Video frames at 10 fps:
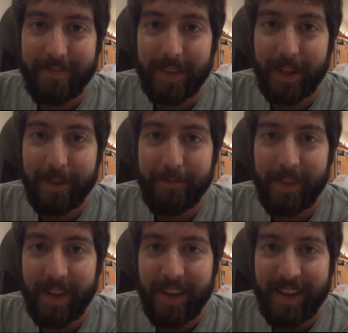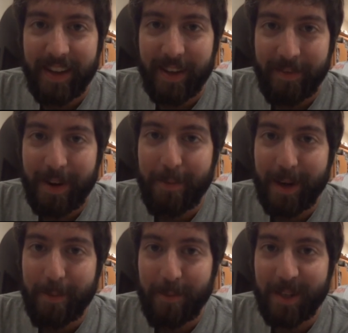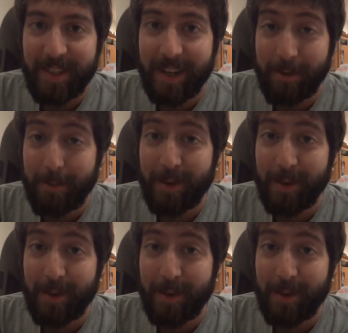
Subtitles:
Glen. If anybody would